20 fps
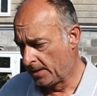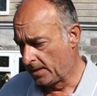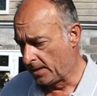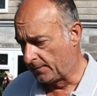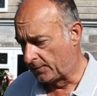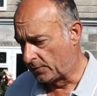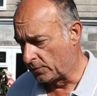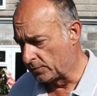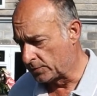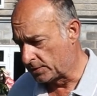
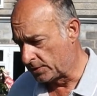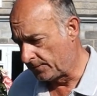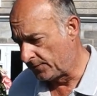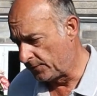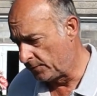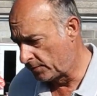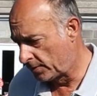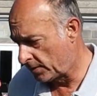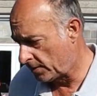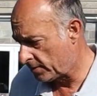Of course, if
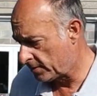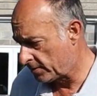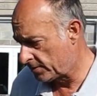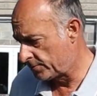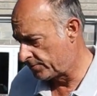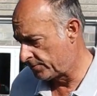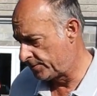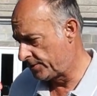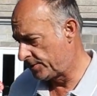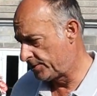you garden
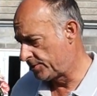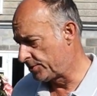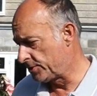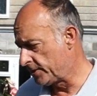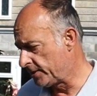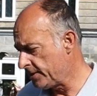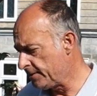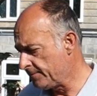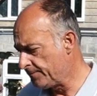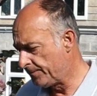
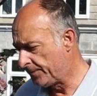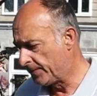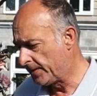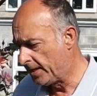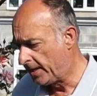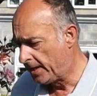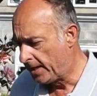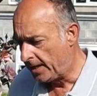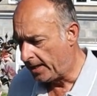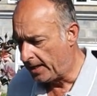traditionally,
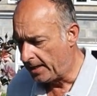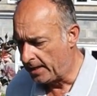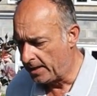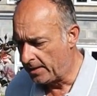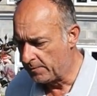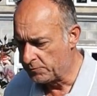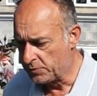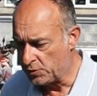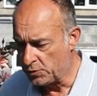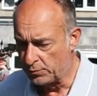
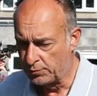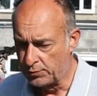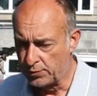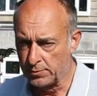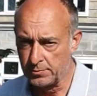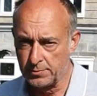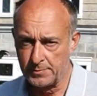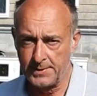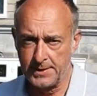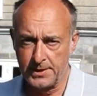you'll
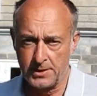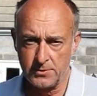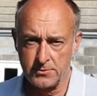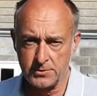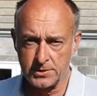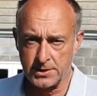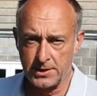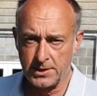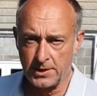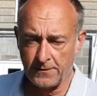probably be
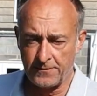using a